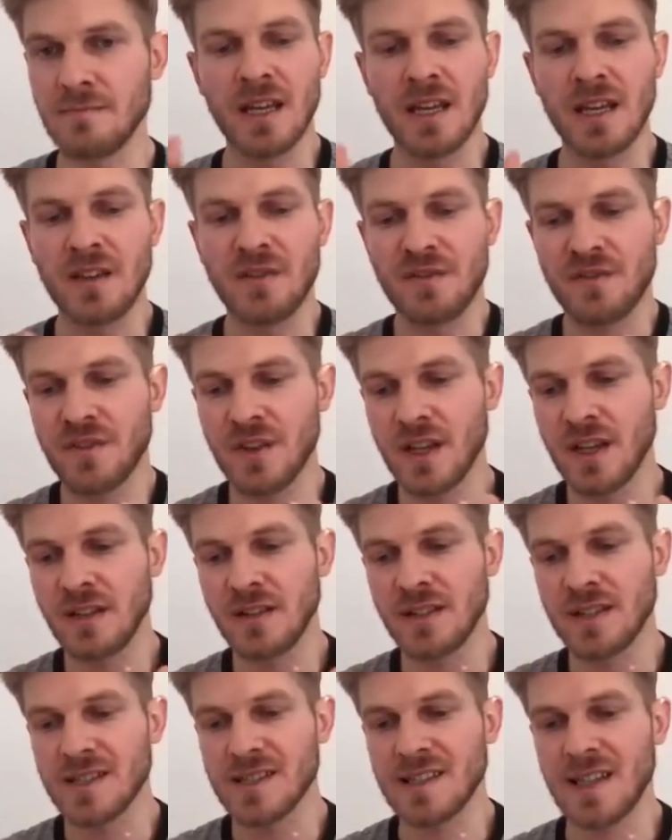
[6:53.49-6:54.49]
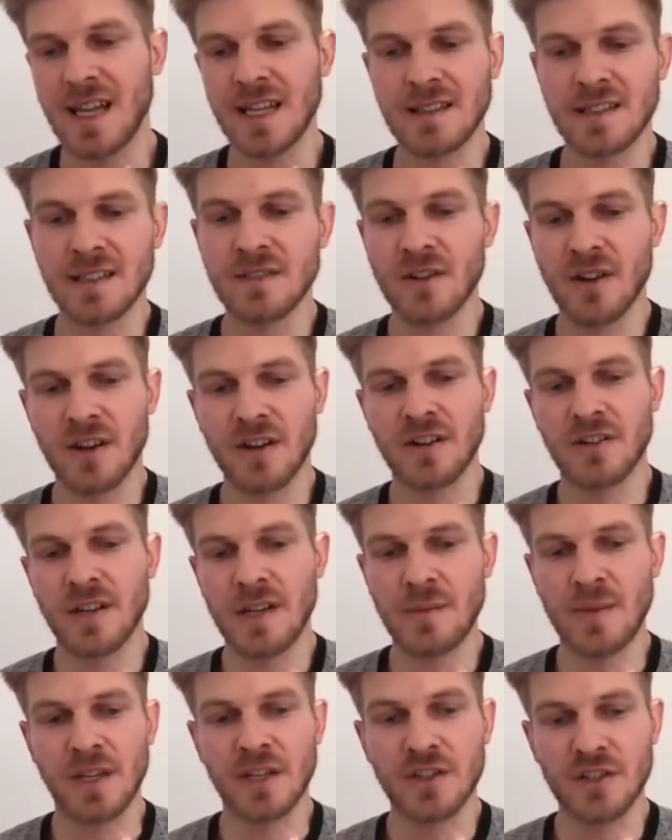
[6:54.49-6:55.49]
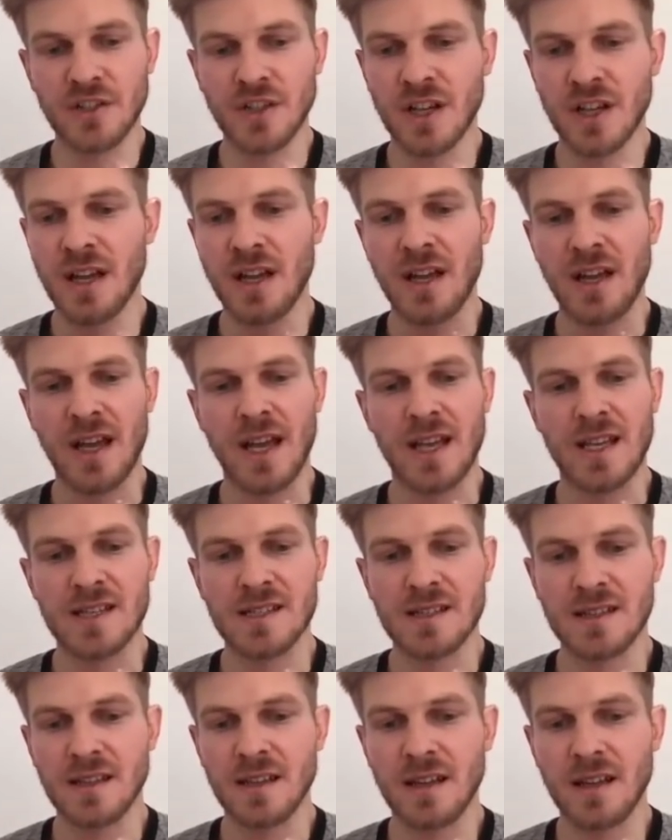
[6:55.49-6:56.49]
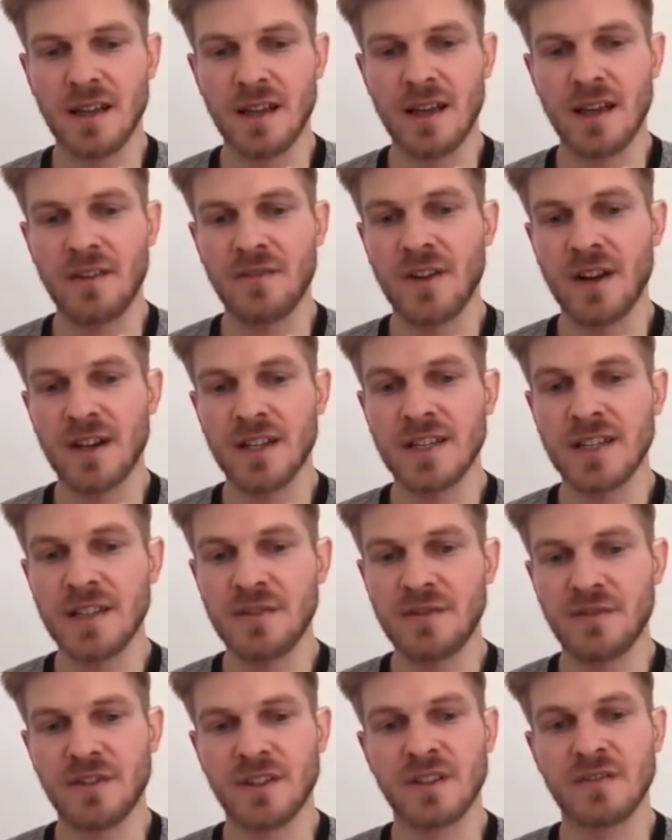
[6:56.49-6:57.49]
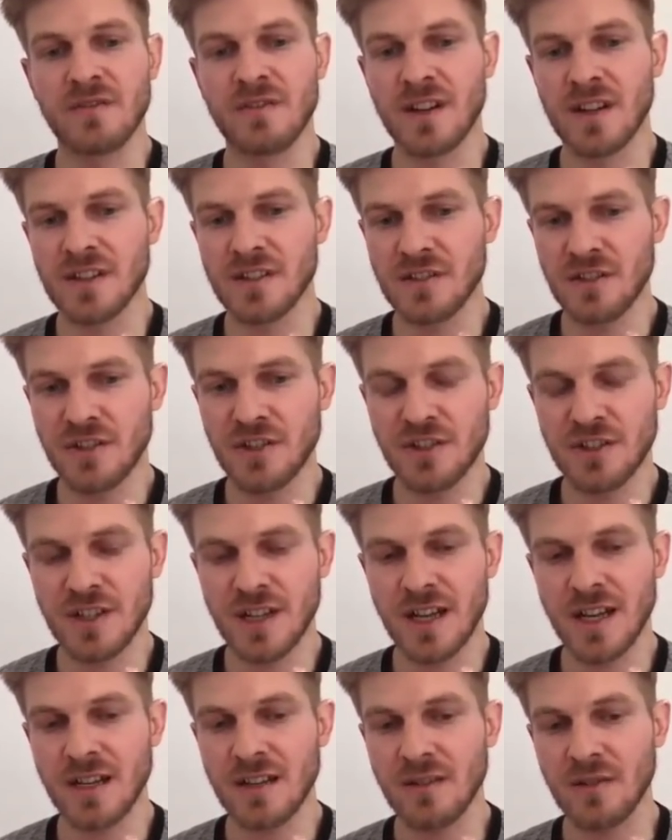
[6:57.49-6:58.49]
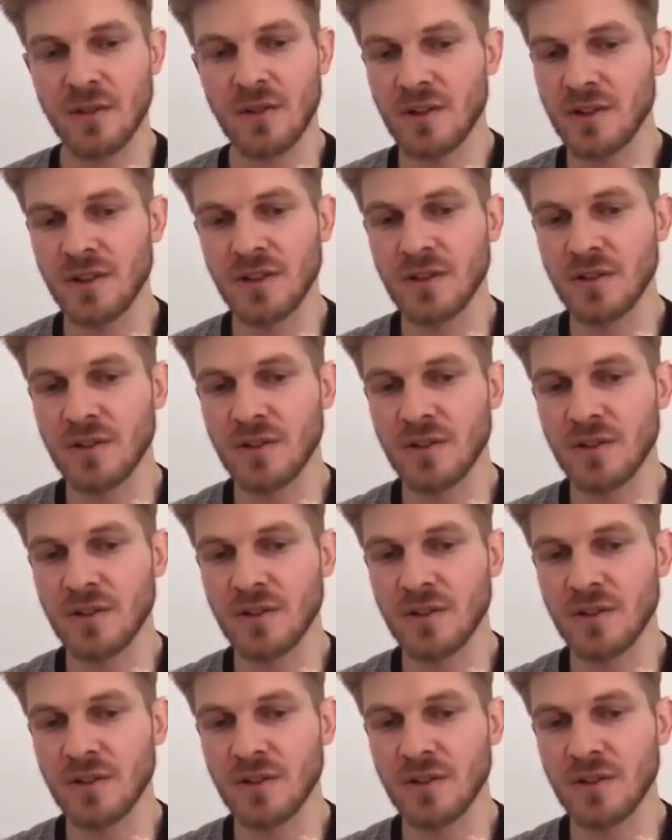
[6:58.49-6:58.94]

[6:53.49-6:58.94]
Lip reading: If the slightly darker image has a very different Wasserstein or